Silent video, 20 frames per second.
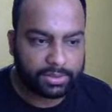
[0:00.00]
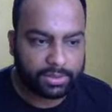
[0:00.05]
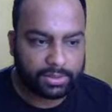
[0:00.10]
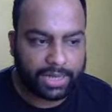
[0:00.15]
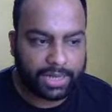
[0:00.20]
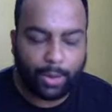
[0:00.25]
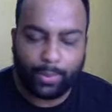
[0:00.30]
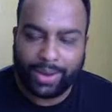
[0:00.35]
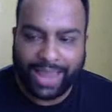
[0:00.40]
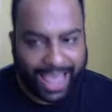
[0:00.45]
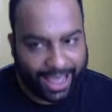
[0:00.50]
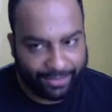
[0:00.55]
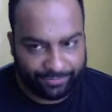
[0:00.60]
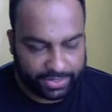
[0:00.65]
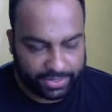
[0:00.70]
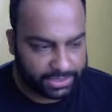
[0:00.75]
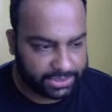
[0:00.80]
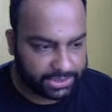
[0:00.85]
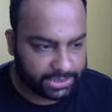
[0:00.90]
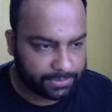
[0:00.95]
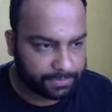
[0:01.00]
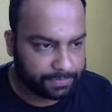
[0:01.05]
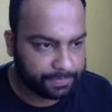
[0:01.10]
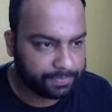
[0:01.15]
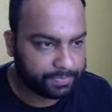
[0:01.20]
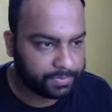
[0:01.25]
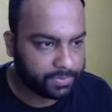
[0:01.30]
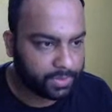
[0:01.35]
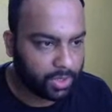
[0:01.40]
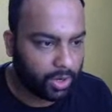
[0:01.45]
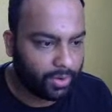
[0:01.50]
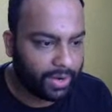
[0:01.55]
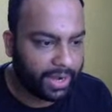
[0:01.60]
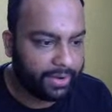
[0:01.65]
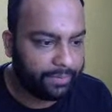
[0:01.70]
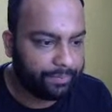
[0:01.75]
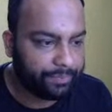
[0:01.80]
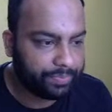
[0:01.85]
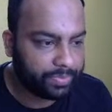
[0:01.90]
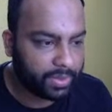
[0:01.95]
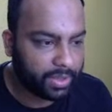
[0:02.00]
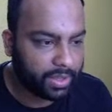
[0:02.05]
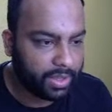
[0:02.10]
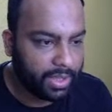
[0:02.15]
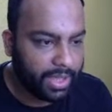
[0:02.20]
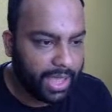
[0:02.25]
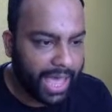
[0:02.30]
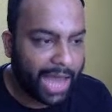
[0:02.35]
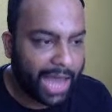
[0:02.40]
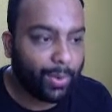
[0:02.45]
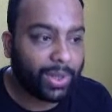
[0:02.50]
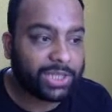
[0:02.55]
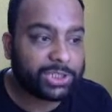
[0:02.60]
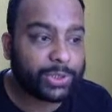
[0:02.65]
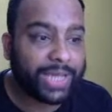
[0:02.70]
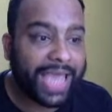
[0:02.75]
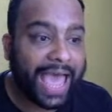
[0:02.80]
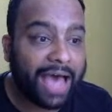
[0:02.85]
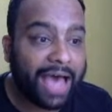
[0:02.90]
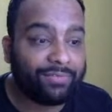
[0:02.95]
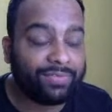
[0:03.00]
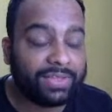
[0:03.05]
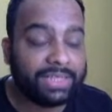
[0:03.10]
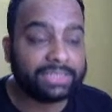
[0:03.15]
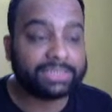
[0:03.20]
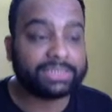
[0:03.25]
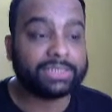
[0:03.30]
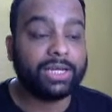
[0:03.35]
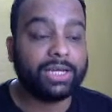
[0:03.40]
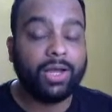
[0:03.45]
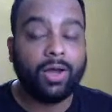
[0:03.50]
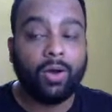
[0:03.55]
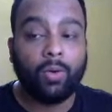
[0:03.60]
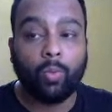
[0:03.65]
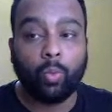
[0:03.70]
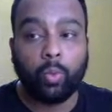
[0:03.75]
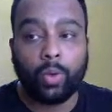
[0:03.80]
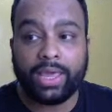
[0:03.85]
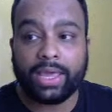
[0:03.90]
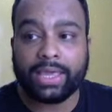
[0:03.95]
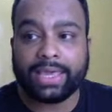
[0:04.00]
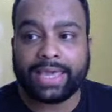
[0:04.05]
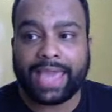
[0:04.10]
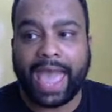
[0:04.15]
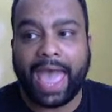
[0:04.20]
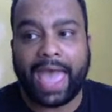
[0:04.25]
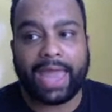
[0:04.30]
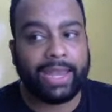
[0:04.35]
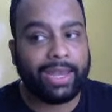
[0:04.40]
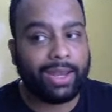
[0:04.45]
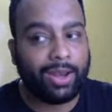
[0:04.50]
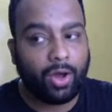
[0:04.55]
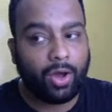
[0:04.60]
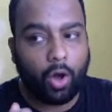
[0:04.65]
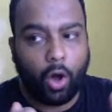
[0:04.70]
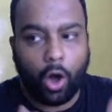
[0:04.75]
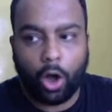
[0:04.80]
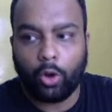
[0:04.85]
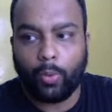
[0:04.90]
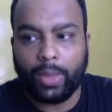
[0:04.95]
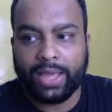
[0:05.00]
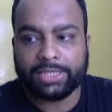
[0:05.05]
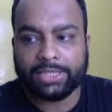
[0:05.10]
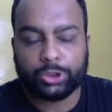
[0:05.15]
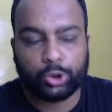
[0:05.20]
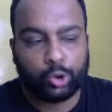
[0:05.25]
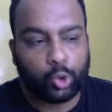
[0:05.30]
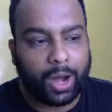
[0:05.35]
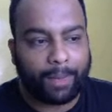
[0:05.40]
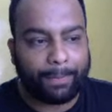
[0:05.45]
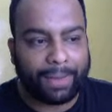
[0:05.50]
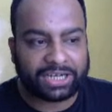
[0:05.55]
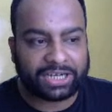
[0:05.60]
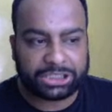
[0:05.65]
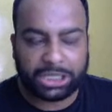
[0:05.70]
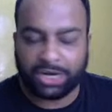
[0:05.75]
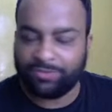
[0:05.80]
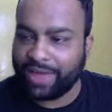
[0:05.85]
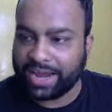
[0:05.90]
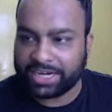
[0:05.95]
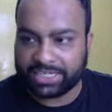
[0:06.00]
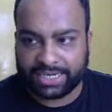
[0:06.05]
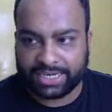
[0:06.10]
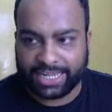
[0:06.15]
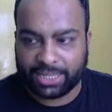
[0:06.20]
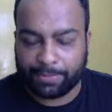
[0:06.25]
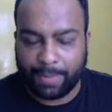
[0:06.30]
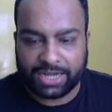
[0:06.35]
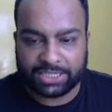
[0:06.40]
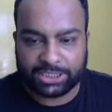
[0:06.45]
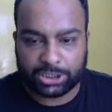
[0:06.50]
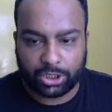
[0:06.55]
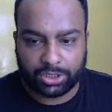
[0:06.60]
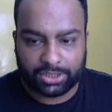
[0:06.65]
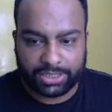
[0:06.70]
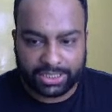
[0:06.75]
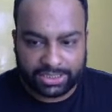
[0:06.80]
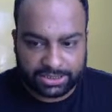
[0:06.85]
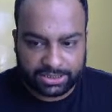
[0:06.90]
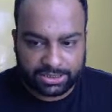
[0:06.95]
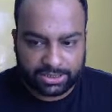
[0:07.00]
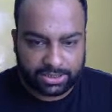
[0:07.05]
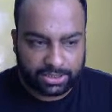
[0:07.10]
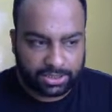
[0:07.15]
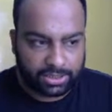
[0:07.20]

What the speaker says: Now we have this. All right. And once we have this, we can always do a partial fraction expansion on this.